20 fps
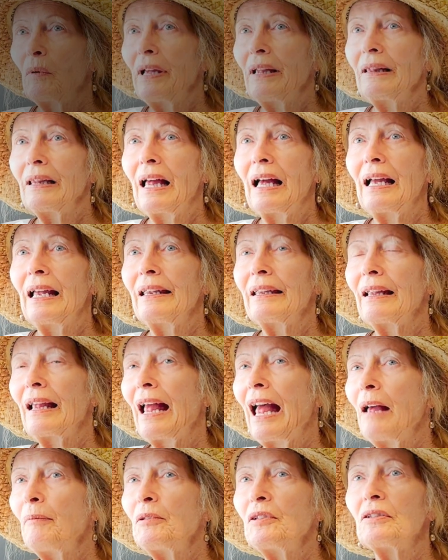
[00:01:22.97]
Well, I
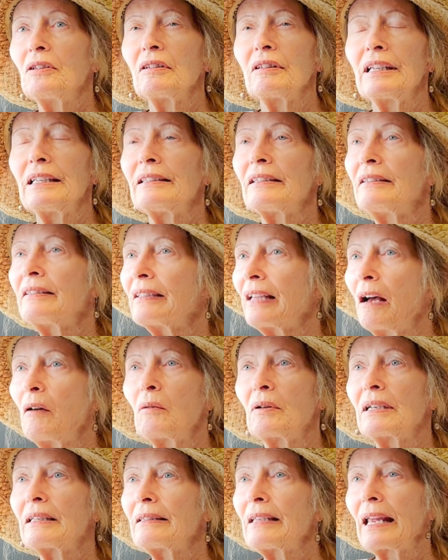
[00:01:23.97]
absolutely did not
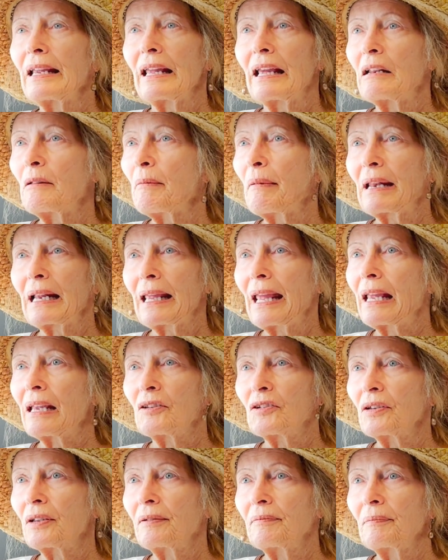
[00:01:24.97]
want to take any
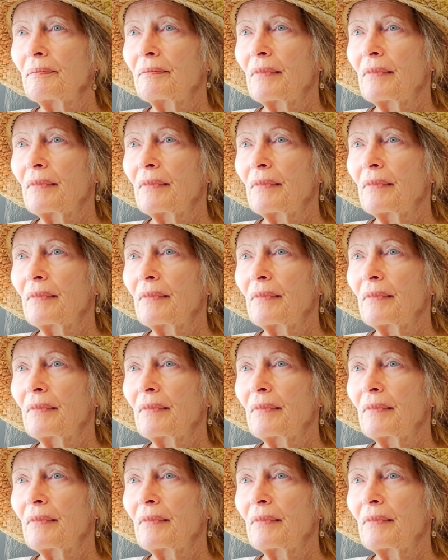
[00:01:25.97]
medication.